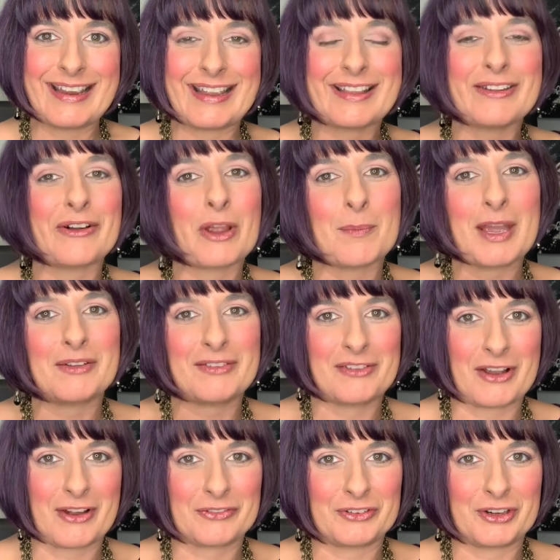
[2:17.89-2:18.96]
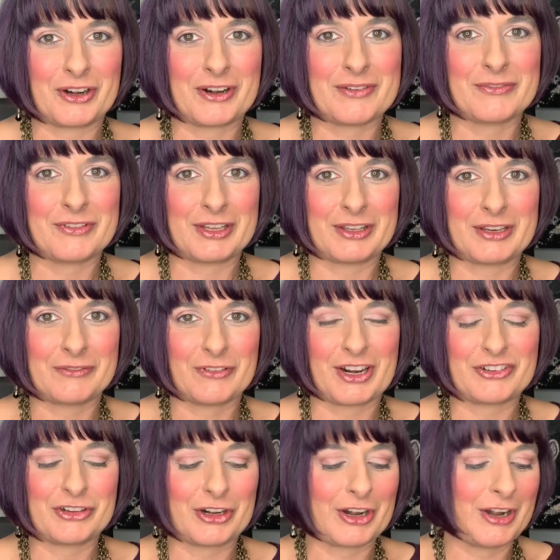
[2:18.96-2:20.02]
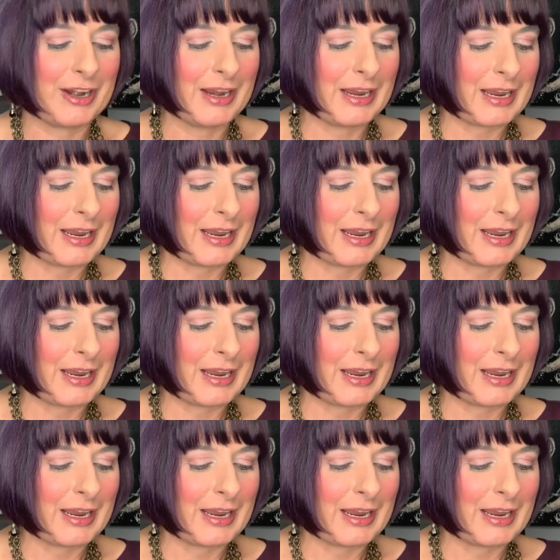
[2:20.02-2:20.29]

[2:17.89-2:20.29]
and they'll come out softer and feeling fresher.